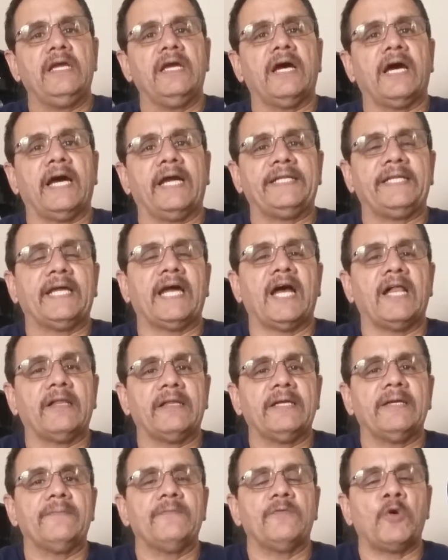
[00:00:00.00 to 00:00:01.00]
I
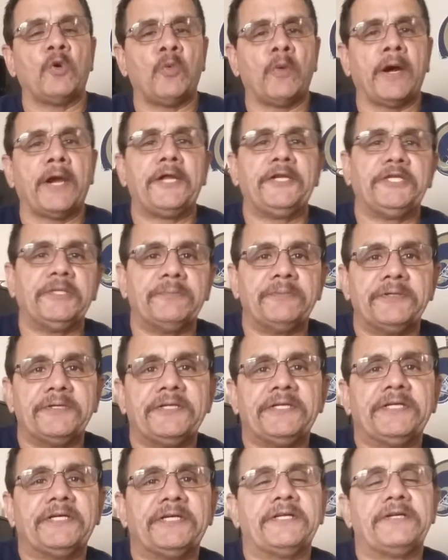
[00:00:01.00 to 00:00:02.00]
tell him, well, why did you
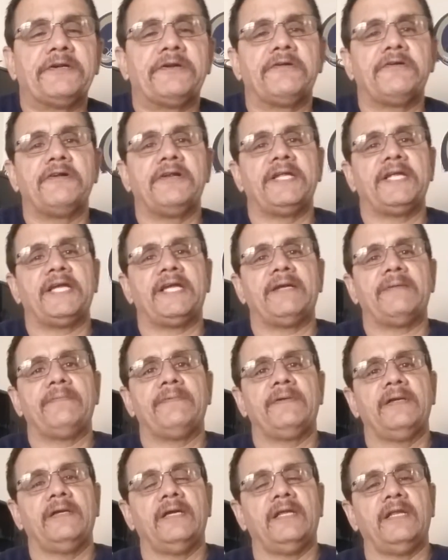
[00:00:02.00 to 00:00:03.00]
put it under her
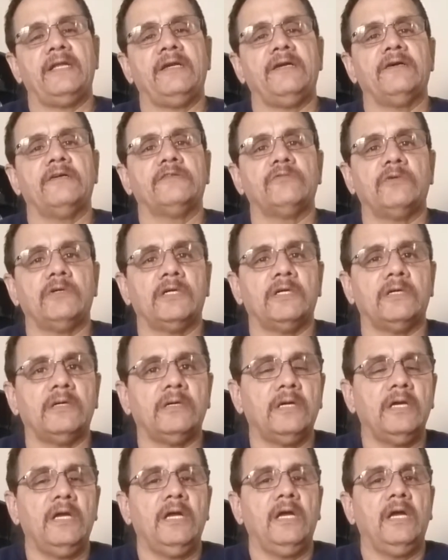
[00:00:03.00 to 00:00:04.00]
name? And he goes,
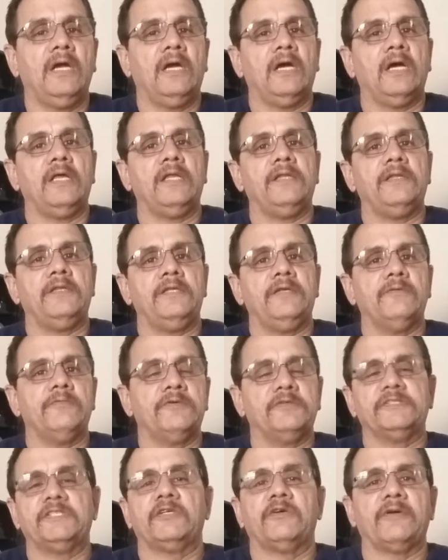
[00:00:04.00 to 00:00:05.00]
well,
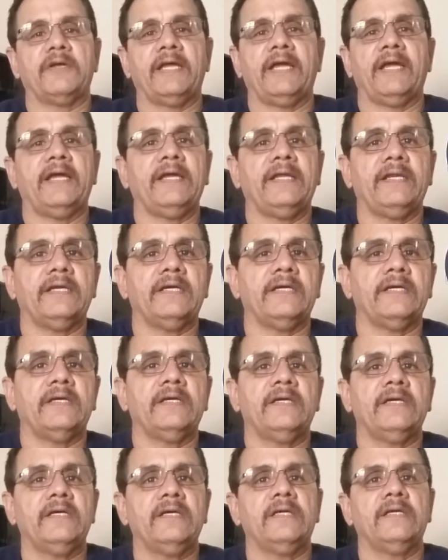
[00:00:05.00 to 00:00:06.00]
was it okay
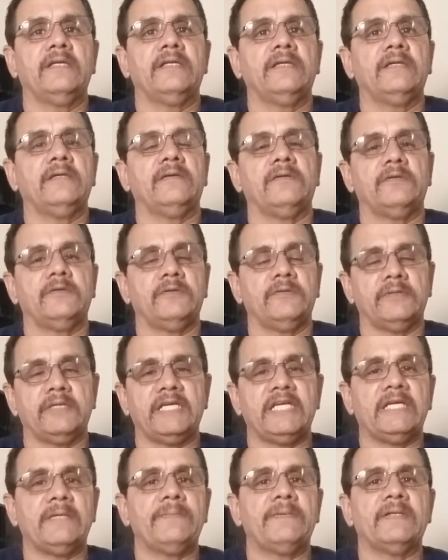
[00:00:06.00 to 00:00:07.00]
to
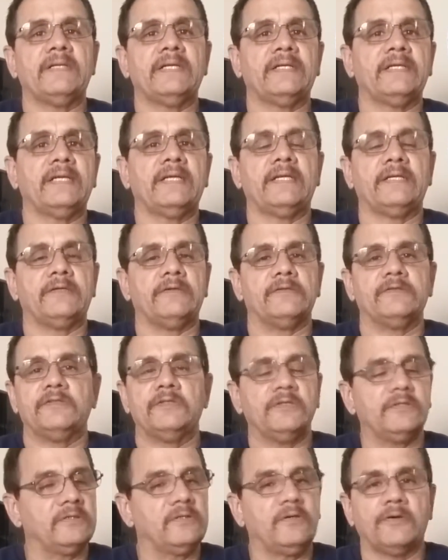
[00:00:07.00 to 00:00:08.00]
keep it like that? I go,
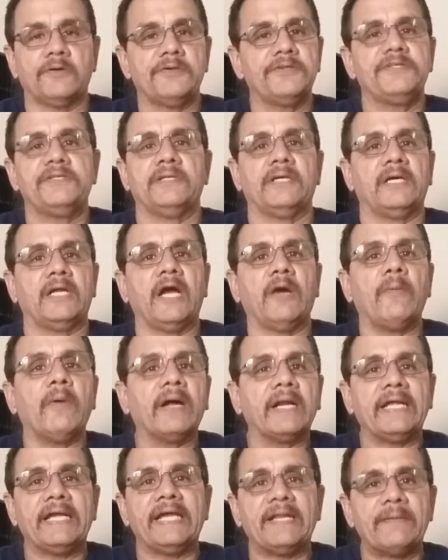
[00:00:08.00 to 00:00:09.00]
of course not. I
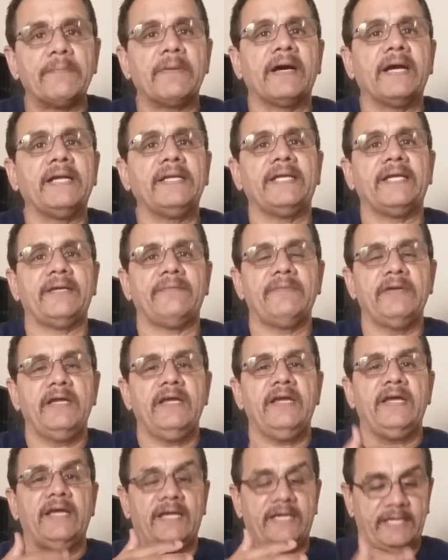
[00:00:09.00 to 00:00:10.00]
want it in my name
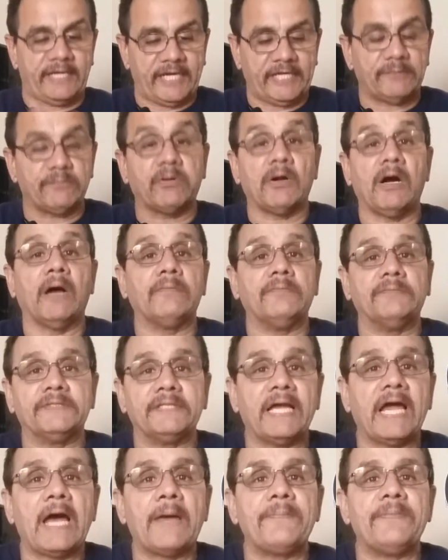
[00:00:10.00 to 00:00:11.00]
in case
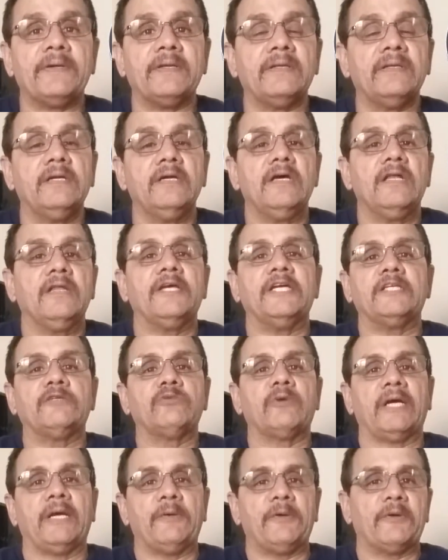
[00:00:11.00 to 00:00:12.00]
problems happen.
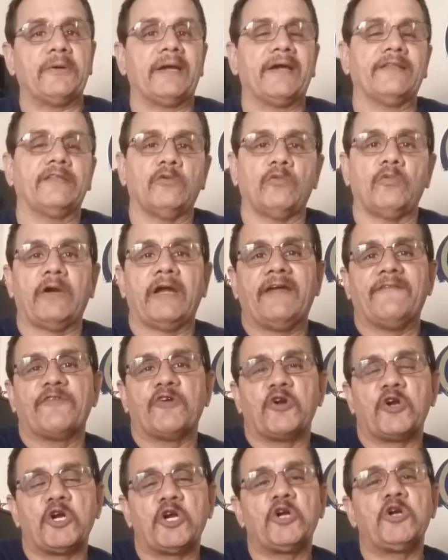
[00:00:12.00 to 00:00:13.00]
This way we don't have to wait
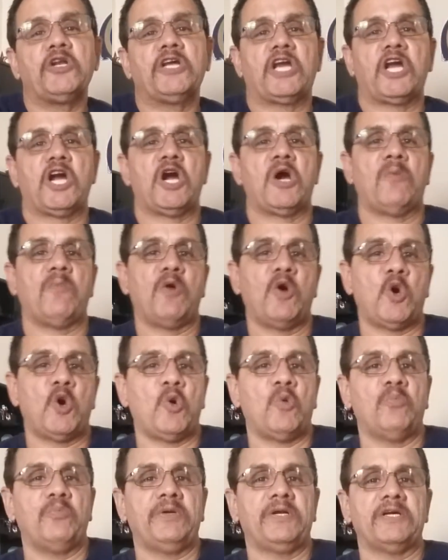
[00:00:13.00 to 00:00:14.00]
for her to come
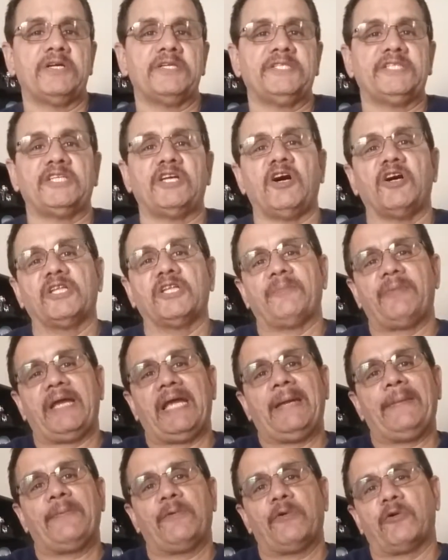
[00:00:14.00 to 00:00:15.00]
home, because all the
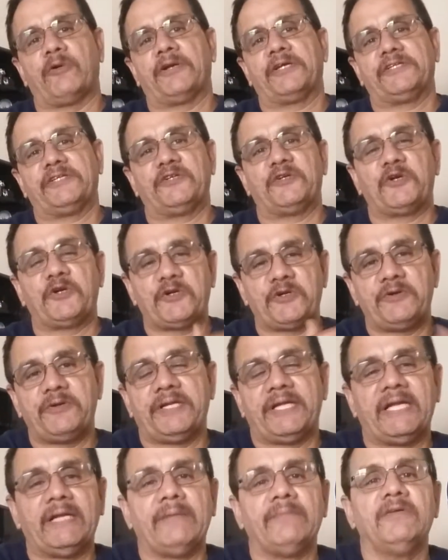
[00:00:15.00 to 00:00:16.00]
paperwork is under her
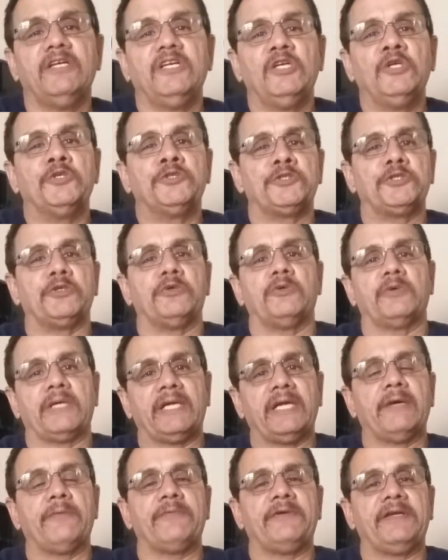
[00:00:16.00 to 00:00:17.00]
name. So
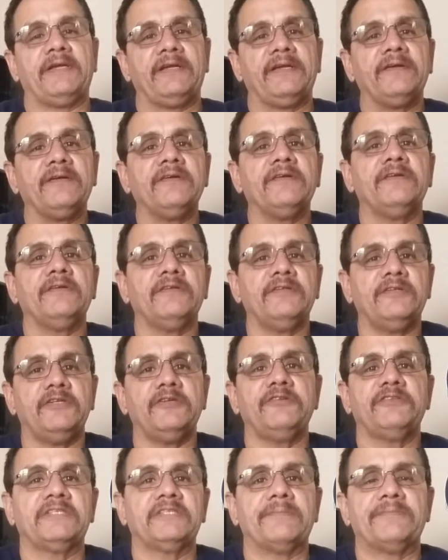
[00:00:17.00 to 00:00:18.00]
can we
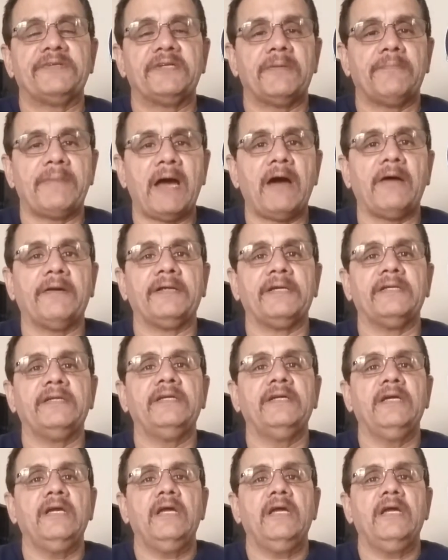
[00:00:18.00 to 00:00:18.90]
do something about it?